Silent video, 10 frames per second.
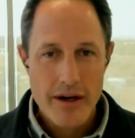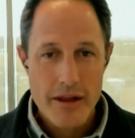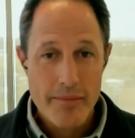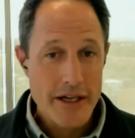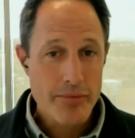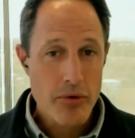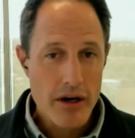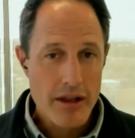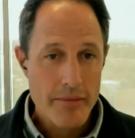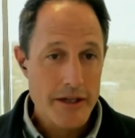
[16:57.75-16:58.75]
the best
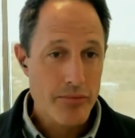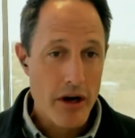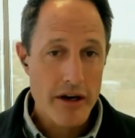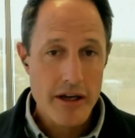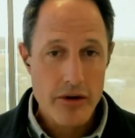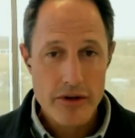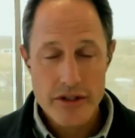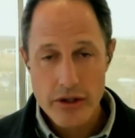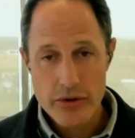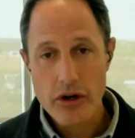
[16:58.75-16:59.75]
product, and the best product here is
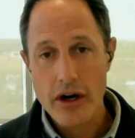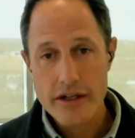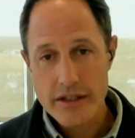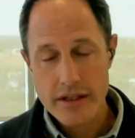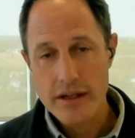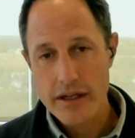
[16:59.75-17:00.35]
low cost and,